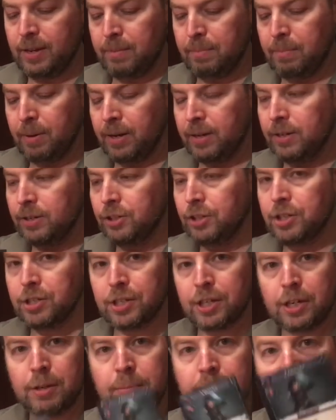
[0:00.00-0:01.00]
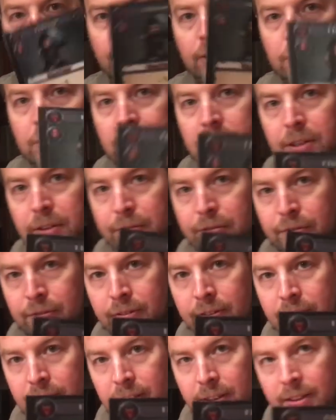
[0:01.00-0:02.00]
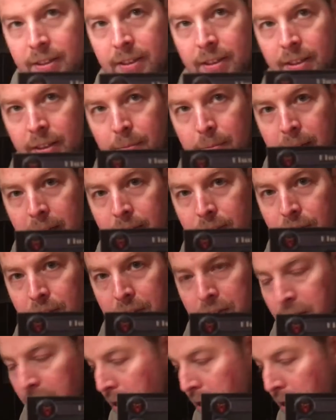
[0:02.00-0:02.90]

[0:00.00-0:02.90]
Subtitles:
But she's going to be elusive because she's a